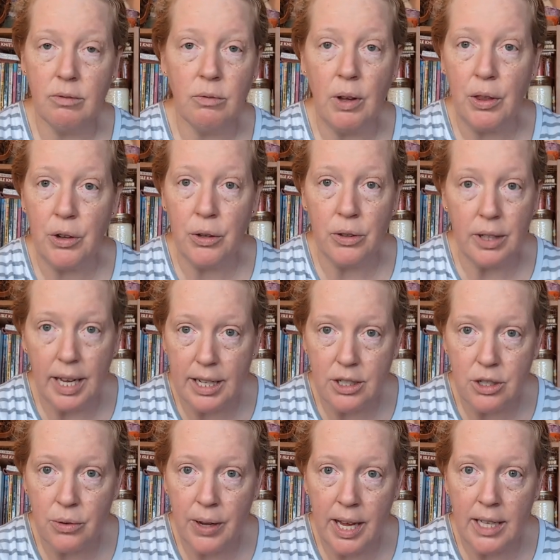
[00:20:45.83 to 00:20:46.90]
Whether you
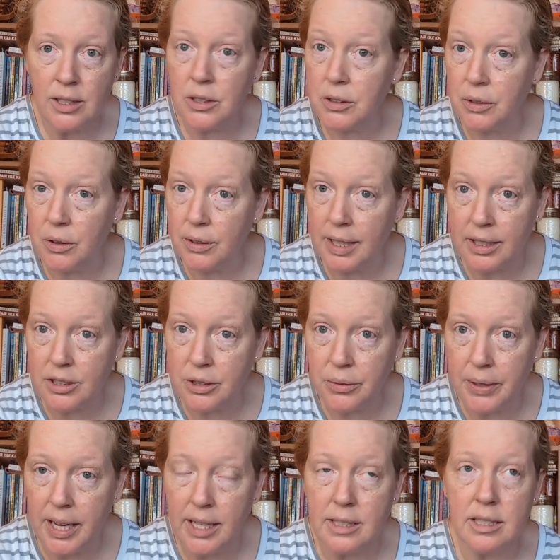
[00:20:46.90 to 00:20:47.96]
like Joann's or don't like
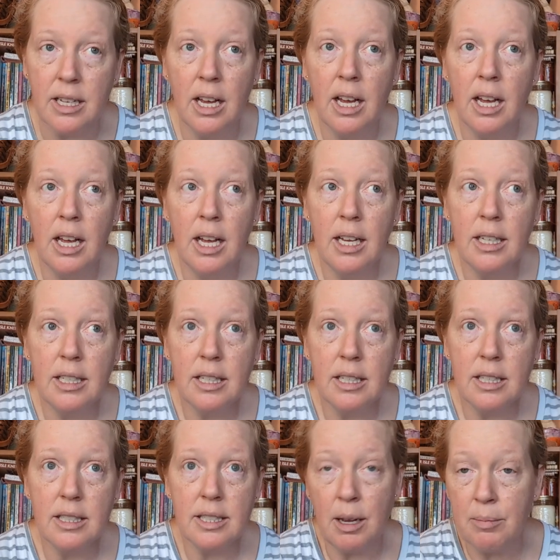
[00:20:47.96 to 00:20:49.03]
Joann's,
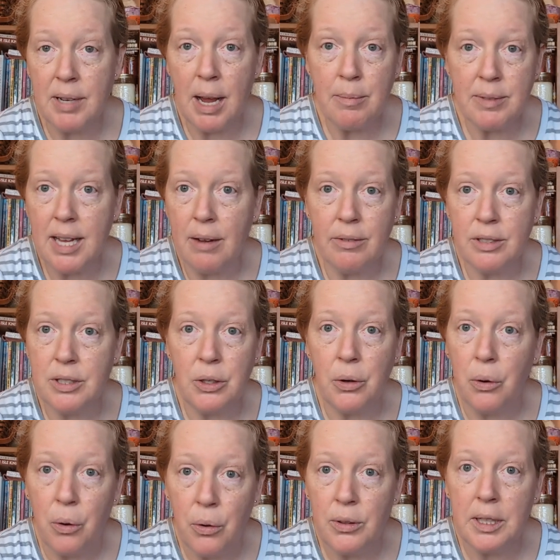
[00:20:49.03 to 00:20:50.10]
sometimes that was
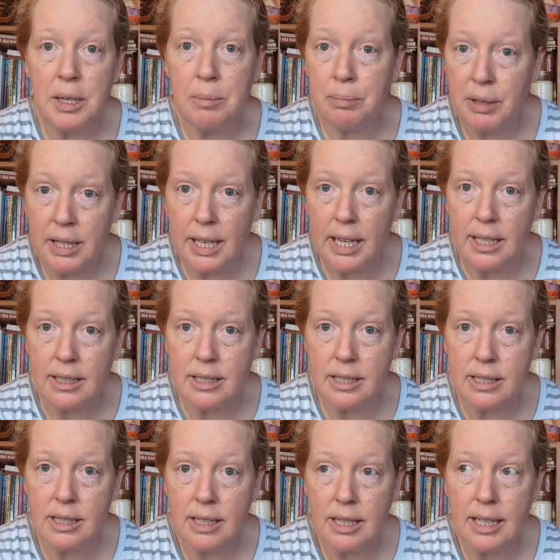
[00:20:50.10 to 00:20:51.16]
the only
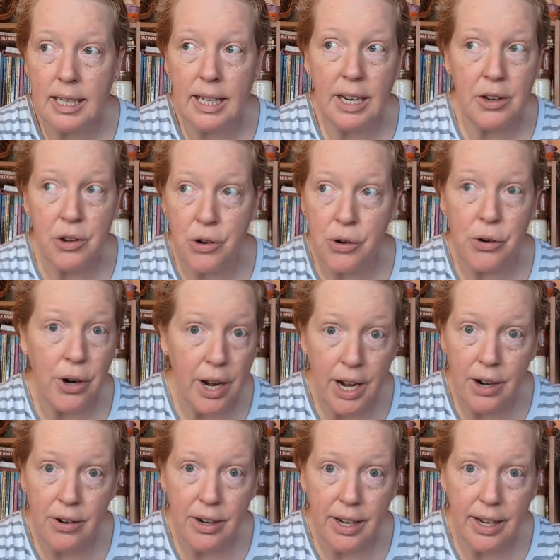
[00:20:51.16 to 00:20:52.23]
place in your
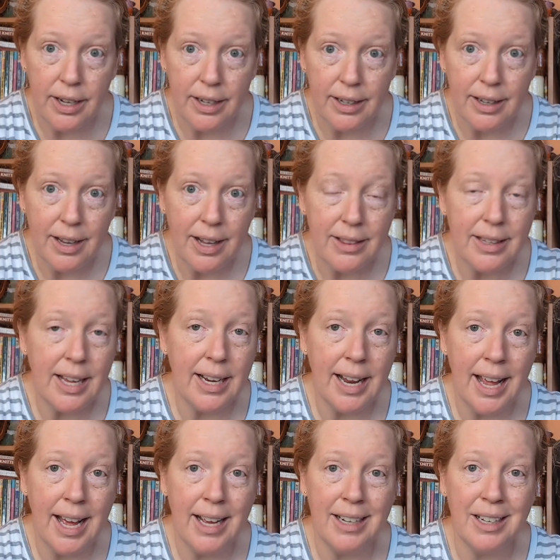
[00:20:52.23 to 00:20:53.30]
area that
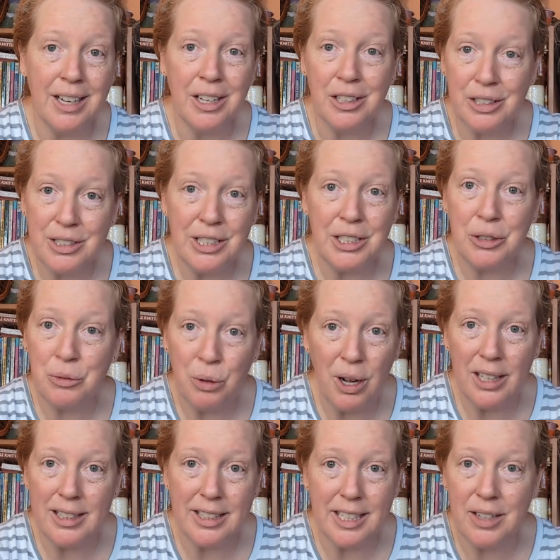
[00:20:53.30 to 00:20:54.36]
had good
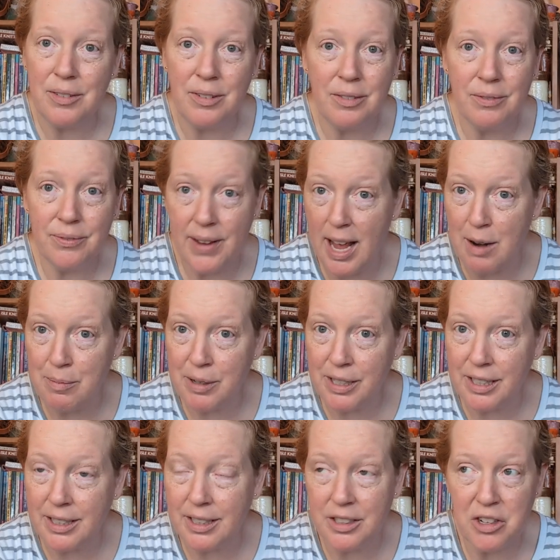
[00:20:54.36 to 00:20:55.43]
quality
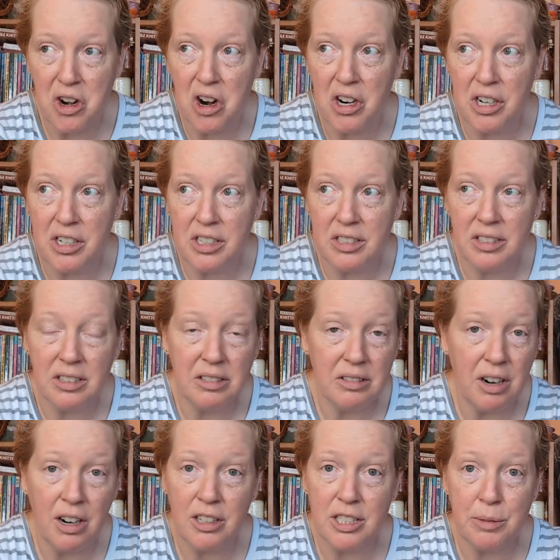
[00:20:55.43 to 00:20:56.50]
fabric, yarn,
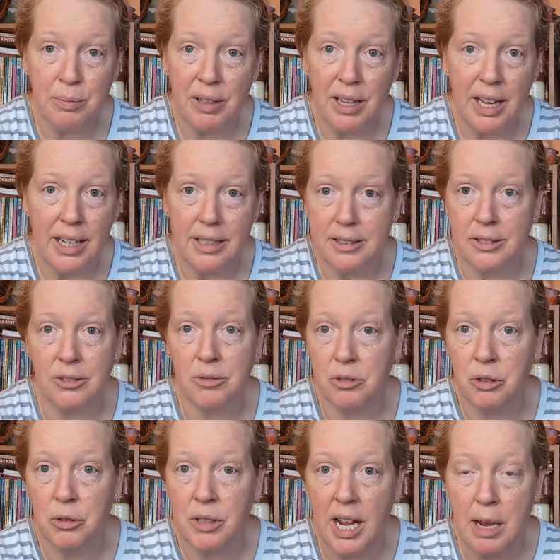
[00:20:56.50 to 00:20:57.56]
art supplies,
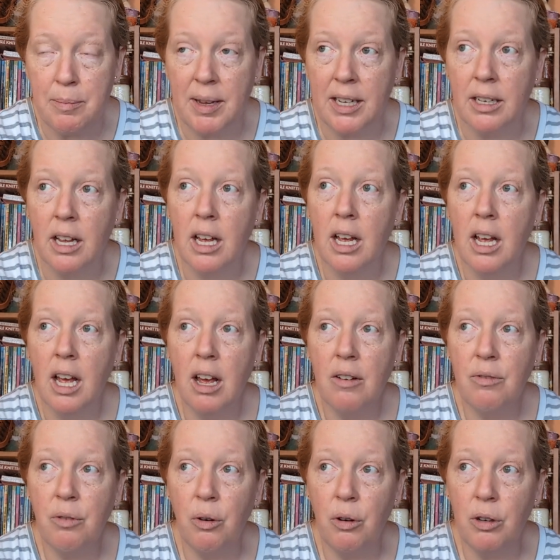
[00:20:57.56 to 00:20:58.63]
you name it,
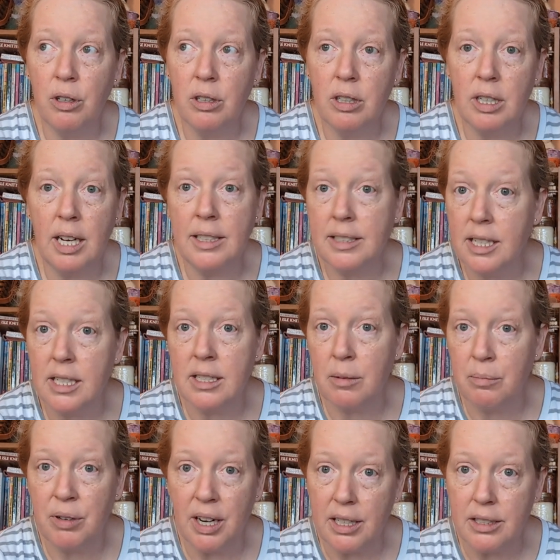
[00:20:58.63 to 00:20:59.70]
for a
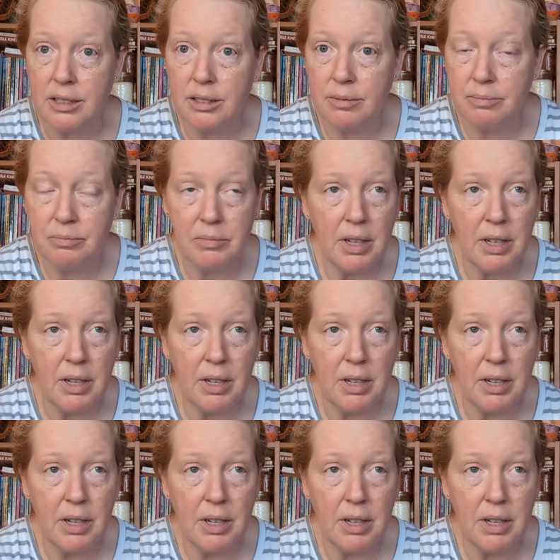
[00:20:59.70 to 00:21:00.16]
decent price.